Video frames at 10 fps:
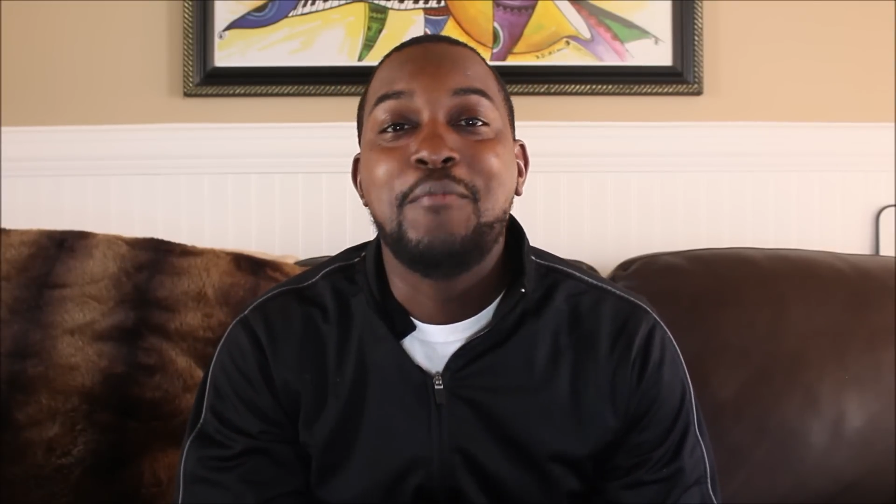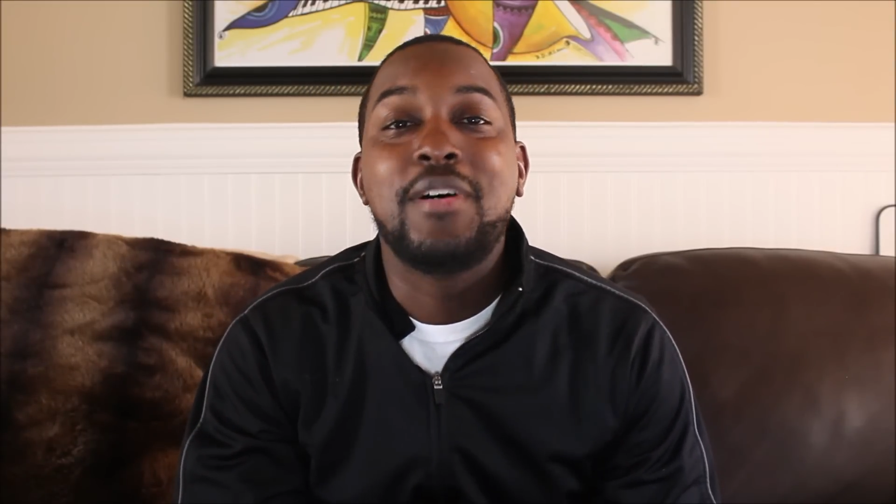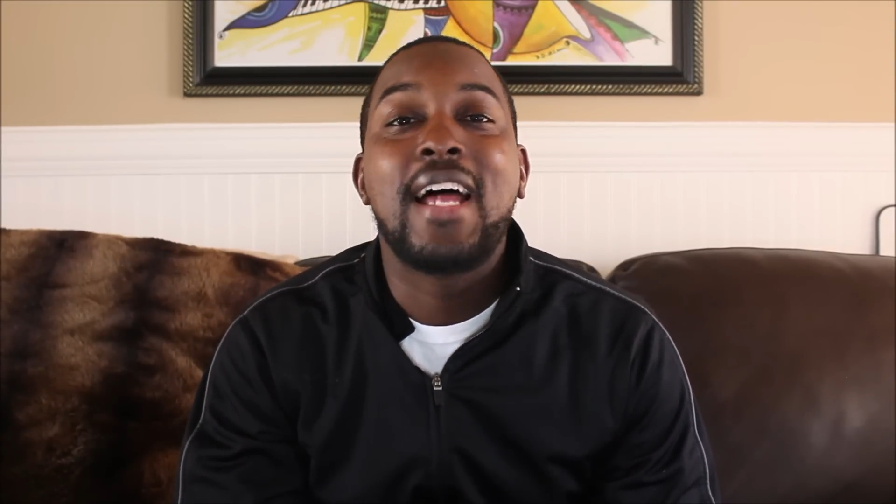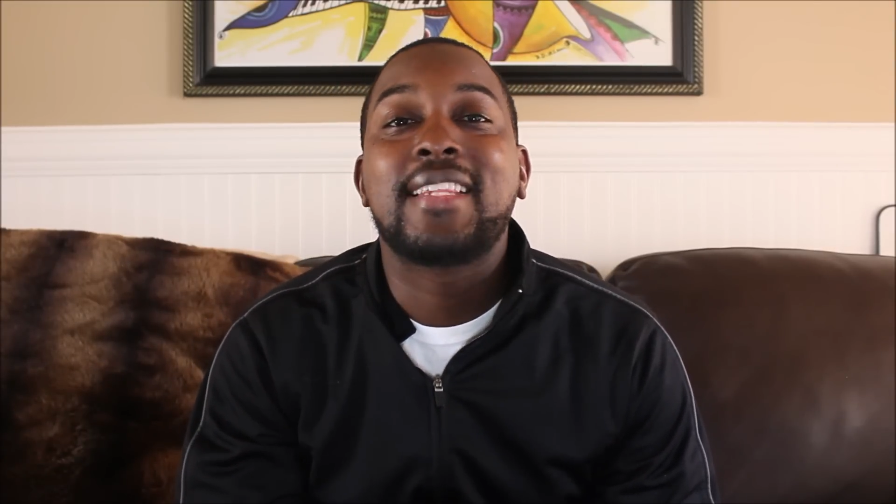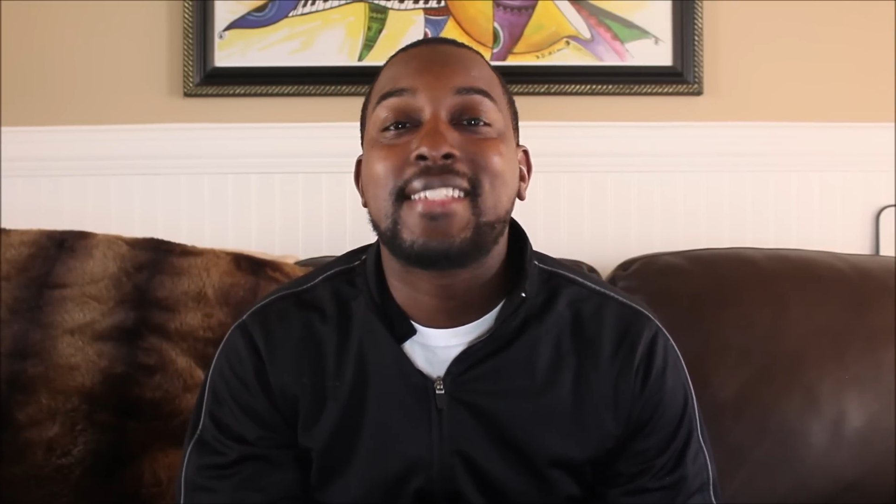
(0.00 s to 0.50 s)

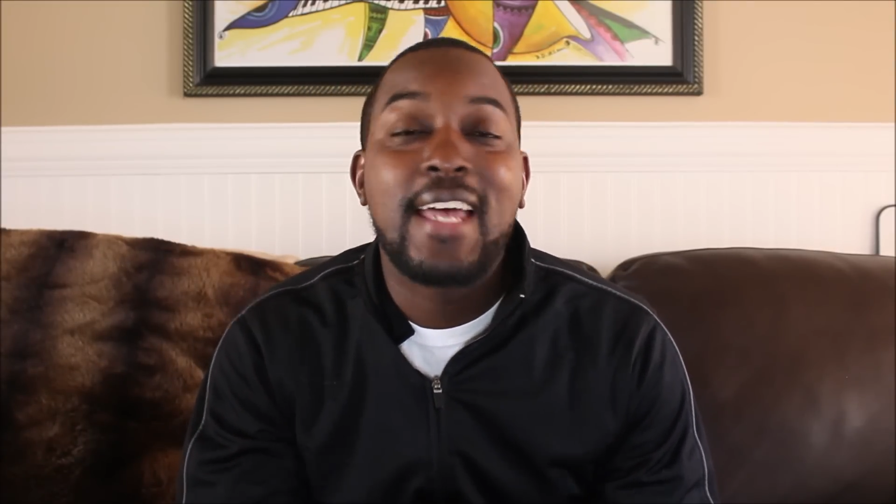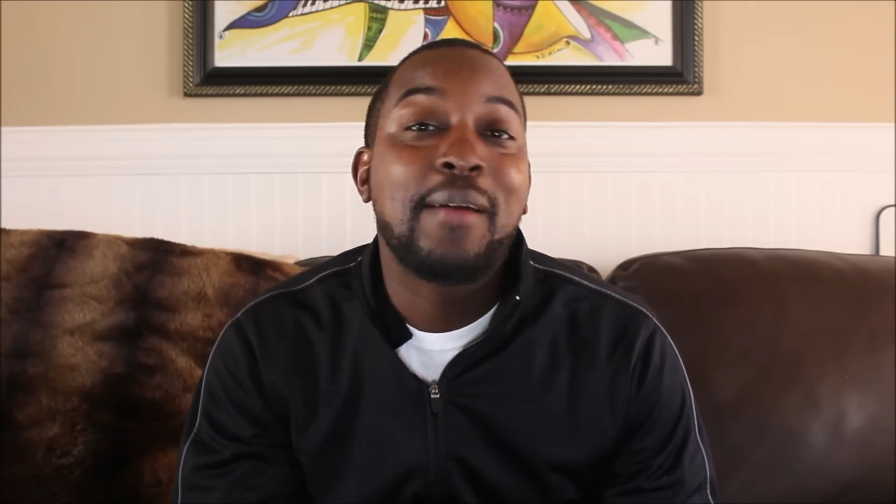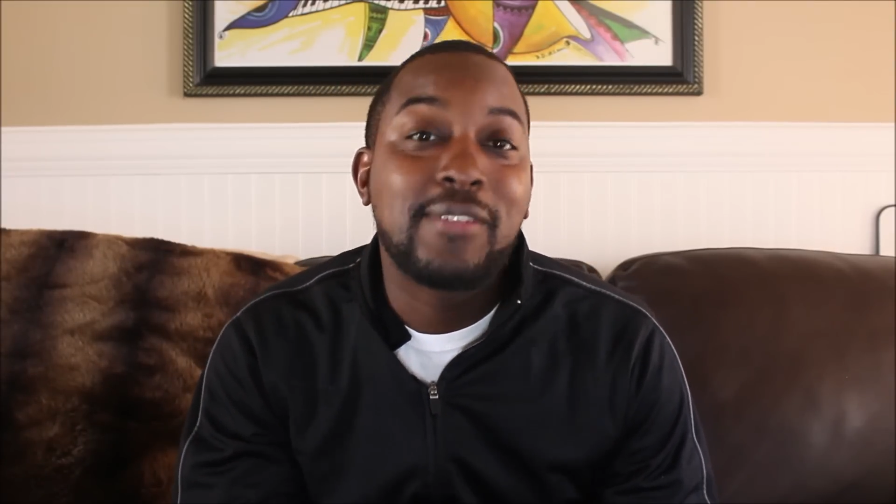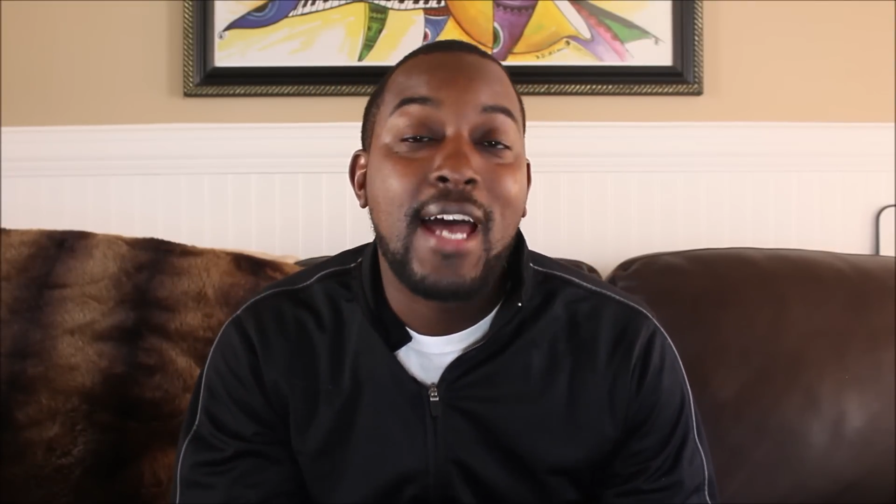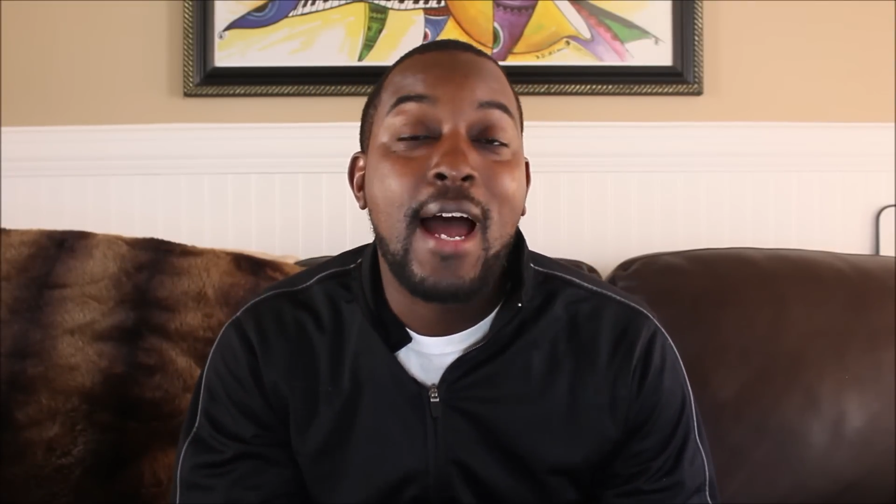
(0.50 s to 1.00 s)
But at the
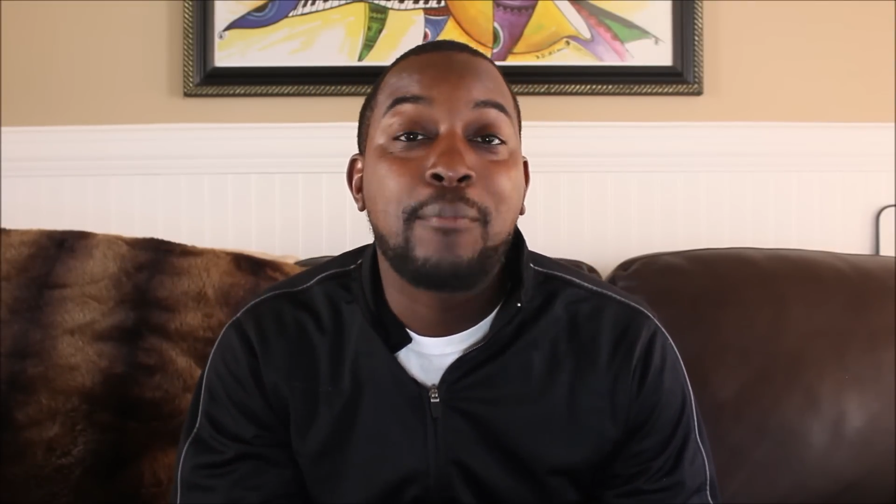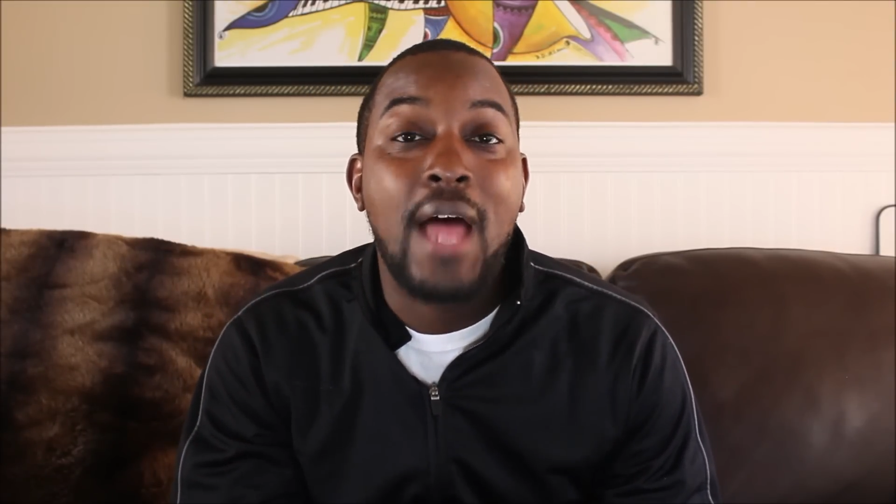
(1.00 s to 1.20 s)
same time,